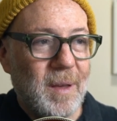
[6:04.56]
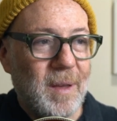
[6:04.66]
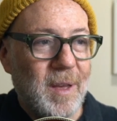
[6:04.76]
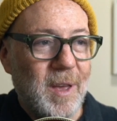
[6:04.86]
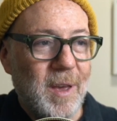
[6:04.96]

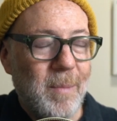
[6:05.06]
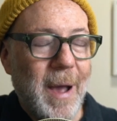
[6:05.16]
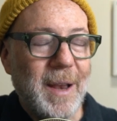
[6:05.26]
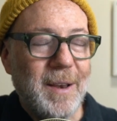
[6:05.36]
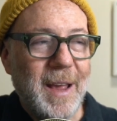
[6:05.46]
it
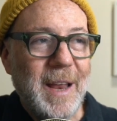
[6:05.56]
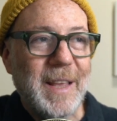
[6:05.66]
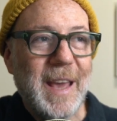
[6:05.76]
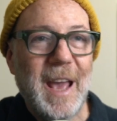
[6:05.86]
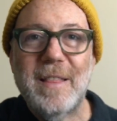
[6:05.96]
might
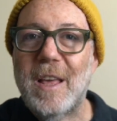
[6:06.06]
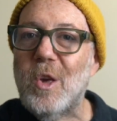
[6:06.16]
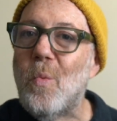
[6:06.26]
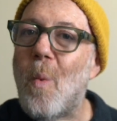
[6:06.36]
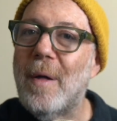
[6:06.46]
indicate that
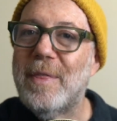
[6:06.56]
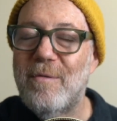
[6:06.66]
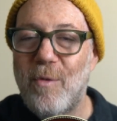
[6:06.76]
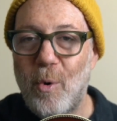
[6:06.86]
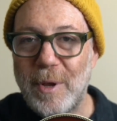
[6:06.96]
you want the
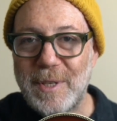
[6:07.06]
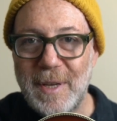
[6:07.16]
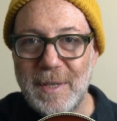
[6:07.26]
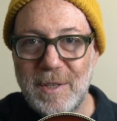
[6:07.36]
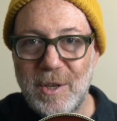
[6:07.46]

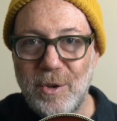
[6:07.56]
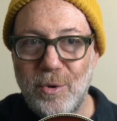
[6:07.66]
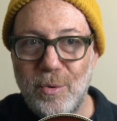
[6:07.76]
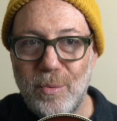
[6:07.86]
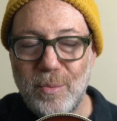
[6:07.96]
voicings
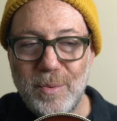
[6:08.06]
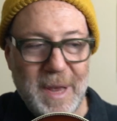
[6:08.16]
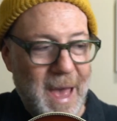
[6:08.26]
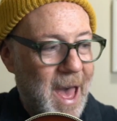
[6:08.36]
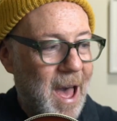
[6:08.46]
to
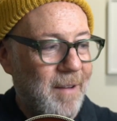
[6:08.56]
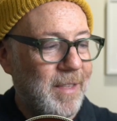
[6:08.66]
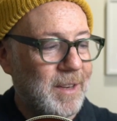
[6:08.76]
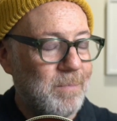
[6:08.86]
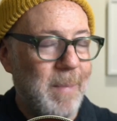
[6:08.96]
have
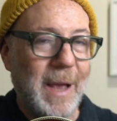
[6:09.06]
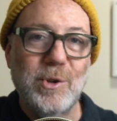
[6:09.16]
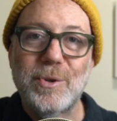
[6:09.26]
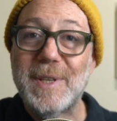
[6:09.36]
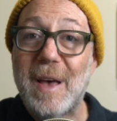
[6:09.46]
this
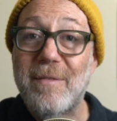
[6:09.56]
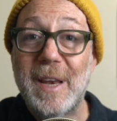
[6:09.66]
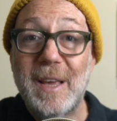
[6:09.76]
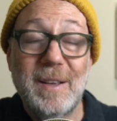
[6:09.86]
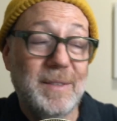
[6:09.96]
major
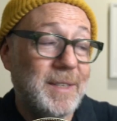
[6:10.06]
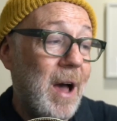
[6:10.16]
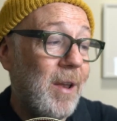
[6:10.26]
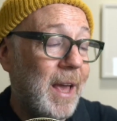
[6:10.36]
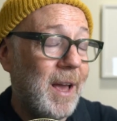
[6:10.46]
7-y
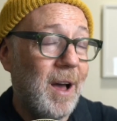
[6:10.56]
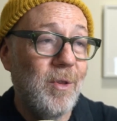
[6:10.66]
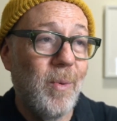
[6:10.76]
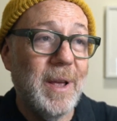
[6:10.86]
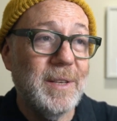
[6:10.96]
sound. Like
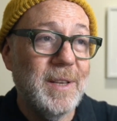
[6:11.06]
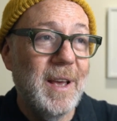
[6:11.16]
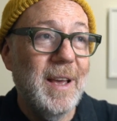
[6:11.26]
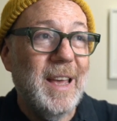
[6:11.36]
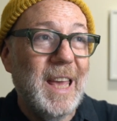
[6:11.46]
otherwise,
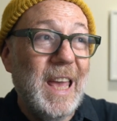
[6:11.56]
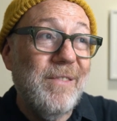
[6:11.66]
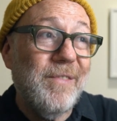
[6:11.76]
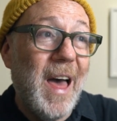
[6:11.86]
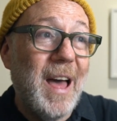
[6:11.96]
E
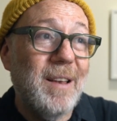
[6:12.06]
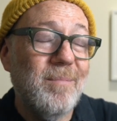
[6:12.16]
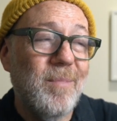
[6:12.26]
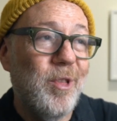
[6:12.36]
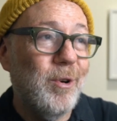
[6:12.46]
flat
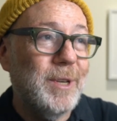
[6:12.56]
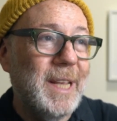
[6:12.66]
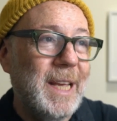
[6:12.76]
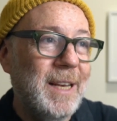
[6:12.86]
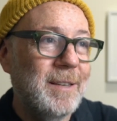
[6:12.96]

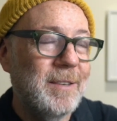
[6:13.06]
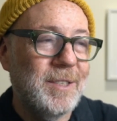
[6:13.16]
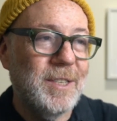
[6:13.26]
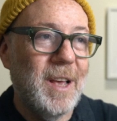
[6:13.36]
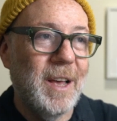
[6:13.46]
13
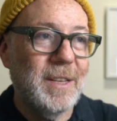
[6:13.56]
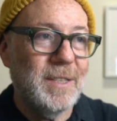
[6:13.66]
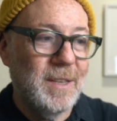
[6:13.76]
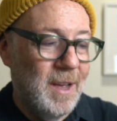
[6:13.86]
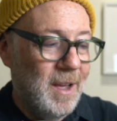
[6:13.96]
sus,
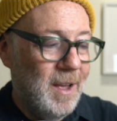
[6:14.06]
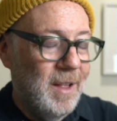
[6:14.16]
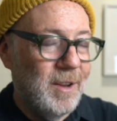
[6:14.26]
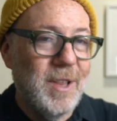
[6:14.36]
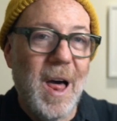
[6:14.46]

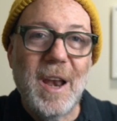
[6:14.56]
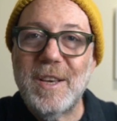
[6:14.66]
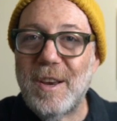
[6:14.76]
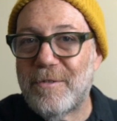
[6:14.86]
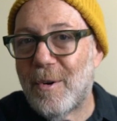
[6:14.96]
there's a lot
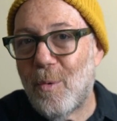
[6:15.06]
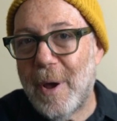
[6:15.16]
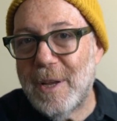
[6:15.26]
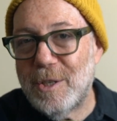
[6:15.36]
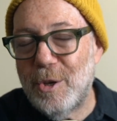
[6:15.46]
of different
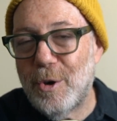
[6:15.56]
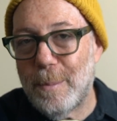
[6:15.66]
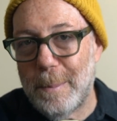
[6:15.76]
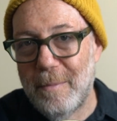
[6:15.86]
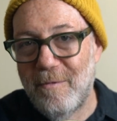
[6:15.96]
ways you could
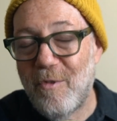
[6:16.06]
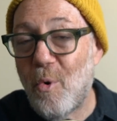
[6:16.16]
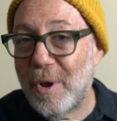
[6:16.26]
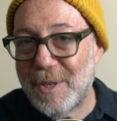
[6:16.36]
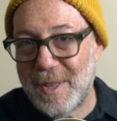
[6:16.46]

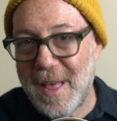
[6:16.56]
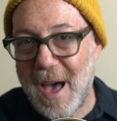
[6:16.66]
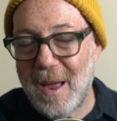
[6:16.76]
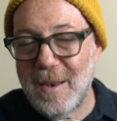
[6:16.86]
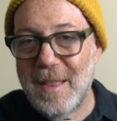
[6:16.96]
voice
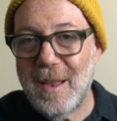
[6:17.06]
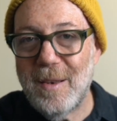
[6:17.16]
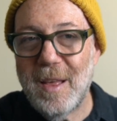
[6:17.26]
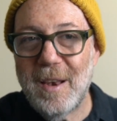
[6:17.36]
that